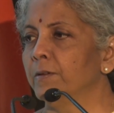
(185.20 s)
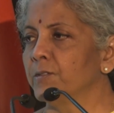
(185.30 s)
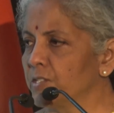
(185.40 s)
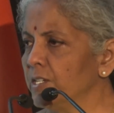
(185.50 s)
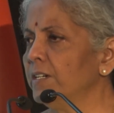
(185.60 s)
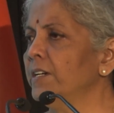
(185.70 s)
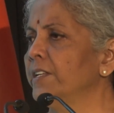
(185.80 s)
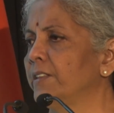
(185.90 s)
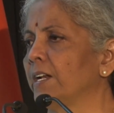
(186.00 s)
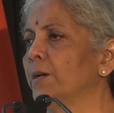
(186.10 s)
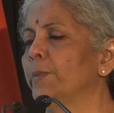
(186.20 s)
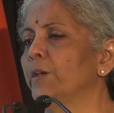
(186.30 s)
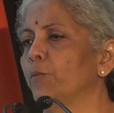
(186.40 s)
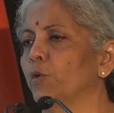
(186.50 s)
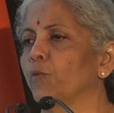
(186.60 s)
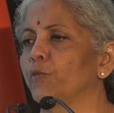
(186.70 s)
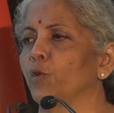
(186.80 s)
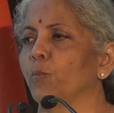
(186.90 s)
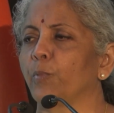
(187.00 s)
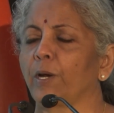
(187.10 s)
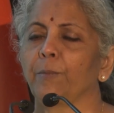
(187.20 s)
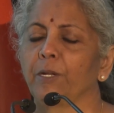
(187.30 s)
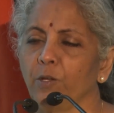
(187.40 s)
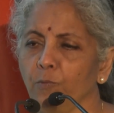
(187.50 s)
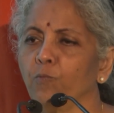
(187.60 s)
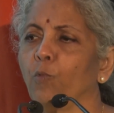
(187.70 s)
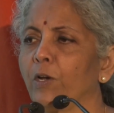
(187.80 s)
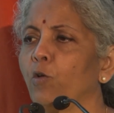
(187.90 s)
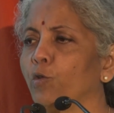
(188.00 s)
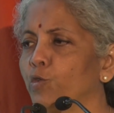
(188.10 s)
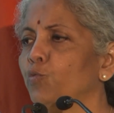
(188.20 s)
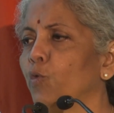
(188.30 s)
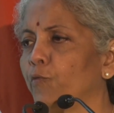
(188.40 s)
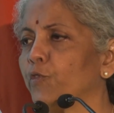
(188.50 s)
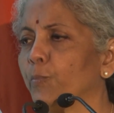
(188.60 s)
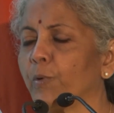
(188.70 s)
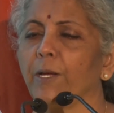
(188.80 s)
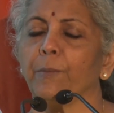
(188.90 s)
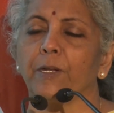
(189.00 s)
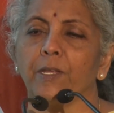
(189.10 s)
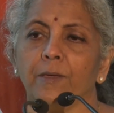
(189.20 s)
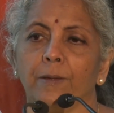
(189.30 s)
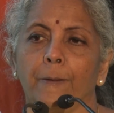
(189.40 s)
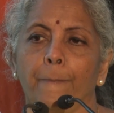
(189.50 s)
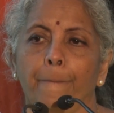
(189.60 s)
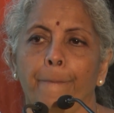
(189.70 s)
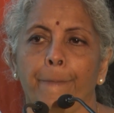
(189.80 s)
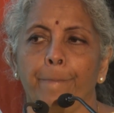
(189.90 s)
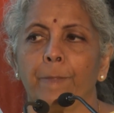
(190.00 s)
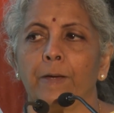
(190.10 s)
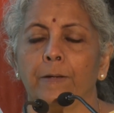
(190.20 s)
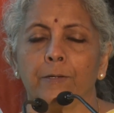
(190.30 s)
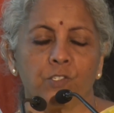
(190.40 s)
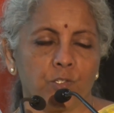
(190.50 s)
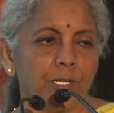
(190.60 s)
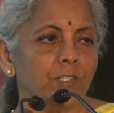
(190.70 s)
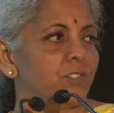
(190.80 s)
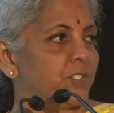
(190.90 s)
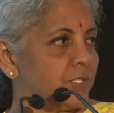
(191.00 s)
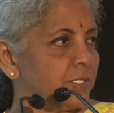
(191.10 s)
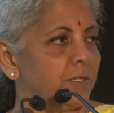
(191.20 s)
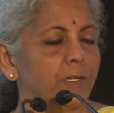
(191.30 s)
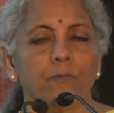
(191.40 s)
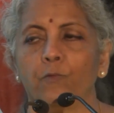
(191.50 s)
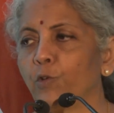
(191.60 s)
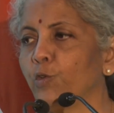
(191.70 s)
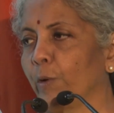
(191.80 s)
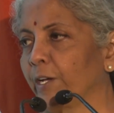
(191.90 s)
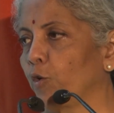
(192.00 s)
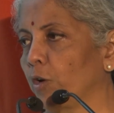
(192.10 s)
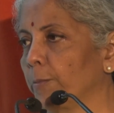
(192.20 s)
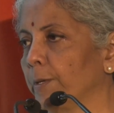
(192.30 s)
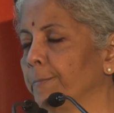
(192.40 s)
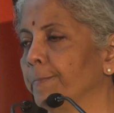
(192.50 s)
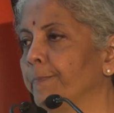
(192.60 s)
Certainly that will be one of your primary, one or two of your primary strengths for your economy.